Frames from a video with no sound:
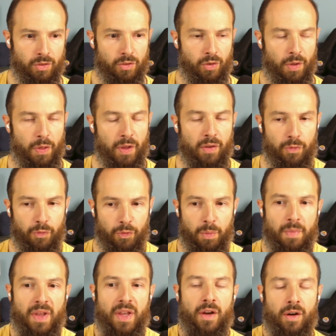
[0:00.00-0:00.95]
So I think from
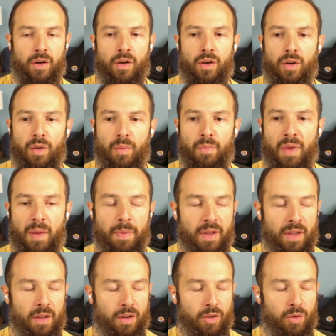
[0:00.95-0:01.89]
here,
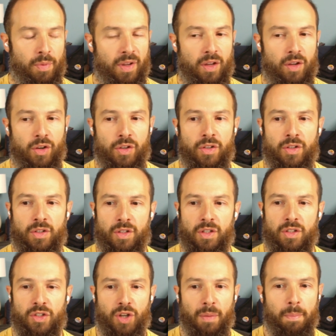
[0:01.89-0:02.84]
maybe it would be good to
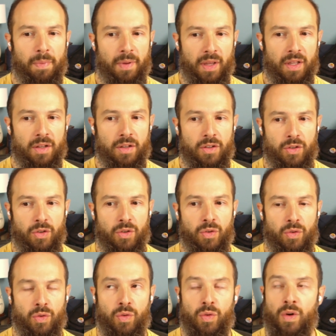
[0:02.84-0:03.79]
jump
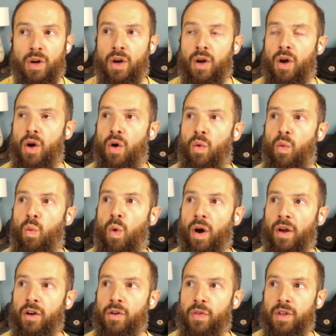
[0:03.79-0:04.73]
into
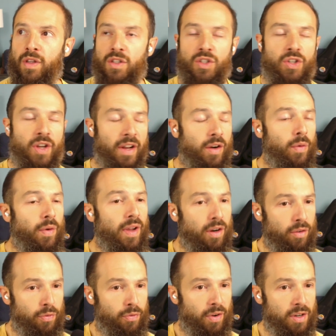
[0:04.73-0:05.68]
what are the
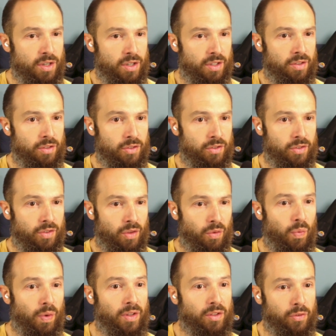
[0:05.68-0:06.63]
generator functions, the
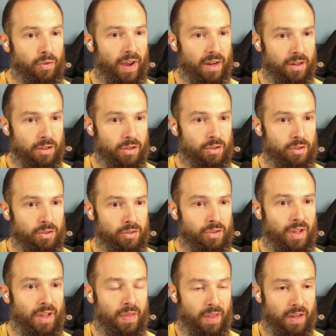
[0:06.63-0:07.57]
risk factors
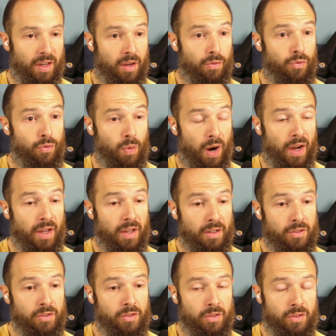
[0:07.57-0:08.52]
that give
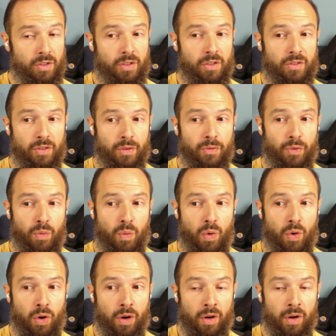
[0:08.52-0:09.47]
rise to civil
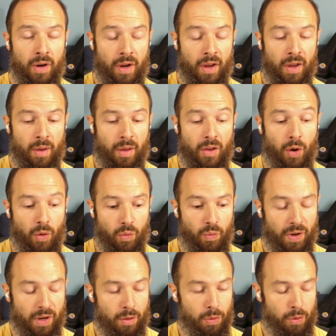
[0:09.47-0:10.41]
war.
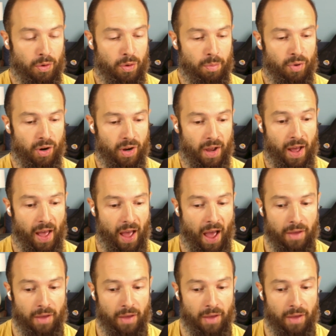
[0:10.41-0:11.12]
Reading through your book, I